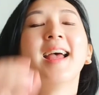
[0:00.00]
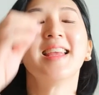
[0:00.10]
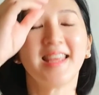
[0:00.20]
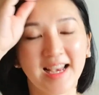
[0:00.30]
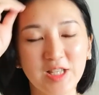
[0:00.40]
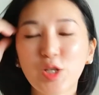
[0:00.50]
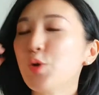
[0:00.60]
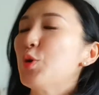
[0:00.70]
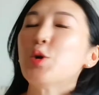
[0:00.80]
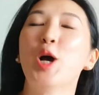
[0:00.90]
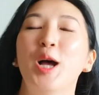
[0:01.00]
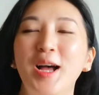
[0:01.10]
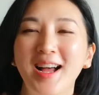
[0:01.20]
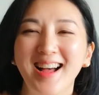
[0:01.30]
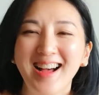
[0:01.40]
Yes, you
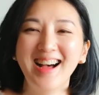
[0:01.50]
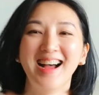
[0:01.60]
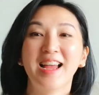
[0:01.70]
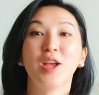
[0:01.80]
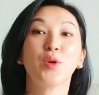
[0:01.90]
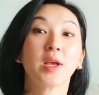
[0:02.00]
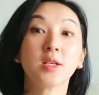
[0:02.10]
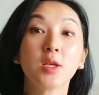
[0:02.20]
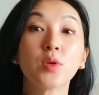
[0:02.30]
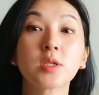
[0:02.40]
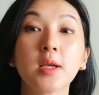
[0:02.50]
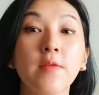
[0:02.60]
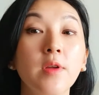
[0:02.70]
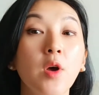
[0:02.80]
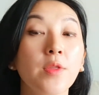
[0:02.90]
you can use
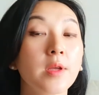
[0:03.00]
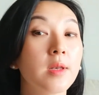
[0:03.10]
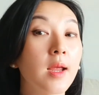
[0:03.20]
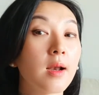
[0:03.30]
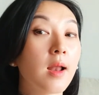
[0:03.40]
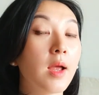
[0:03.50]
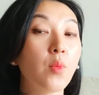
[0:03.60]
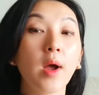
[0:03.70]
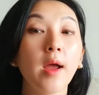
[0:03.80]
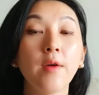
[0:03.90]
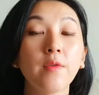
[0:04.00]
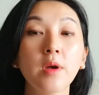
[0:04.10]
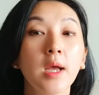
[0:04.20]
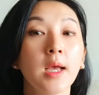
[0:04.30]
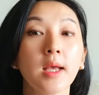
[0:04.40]
even on the neckline, whatever.
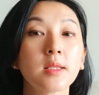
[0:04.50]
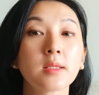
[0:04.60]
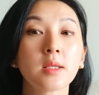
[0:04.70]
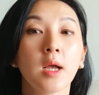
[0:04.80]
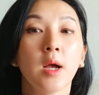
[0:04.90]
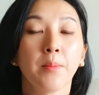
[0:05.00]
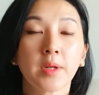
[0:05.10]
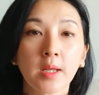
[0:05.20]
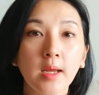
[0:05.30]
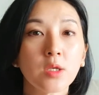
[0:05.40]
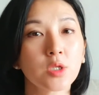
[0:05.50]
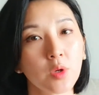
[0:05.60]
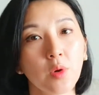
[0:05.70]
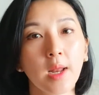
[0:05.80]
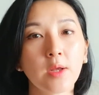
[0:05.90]
It's but take it
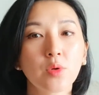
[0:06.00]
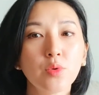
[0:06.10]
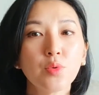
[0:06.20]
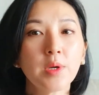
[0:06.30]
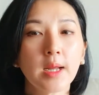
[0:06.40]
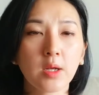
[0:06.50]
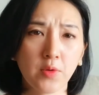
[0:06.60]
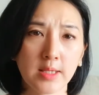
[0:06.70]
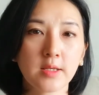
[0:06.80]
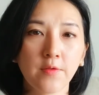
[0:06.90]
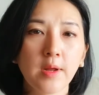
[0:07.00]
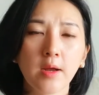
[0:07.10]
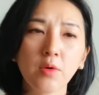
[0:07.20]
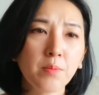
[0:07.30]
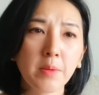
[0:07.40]
slow lah. Don't do it aggressively. I
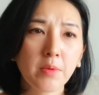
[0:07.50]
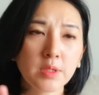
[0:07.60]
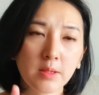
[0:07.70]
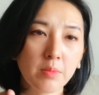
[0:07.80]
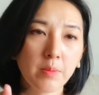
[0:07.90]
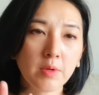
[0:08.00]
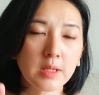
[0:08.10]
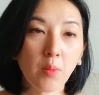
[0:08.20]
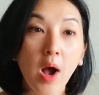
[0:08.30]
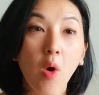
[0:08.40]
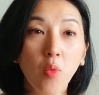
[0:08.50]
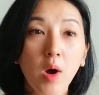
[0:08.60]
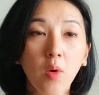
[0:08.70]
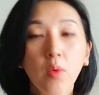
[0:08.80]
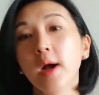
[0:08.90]
know some people is like, wow,
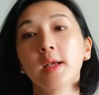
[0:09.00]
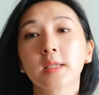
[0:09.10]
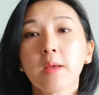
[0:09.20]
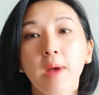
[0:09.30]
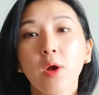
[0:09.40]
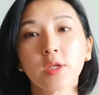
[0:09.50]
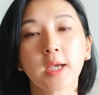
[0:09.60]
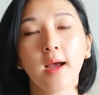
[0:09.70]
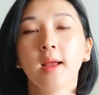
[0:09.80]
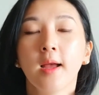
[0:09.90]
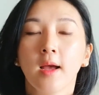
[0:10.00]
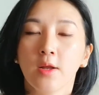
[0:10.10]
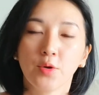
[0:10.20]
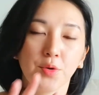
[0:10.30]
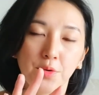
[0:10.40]
hold on, say ma,
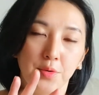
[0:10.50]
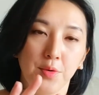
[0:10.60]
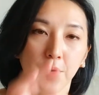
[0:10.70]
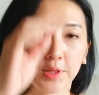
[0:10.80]
no.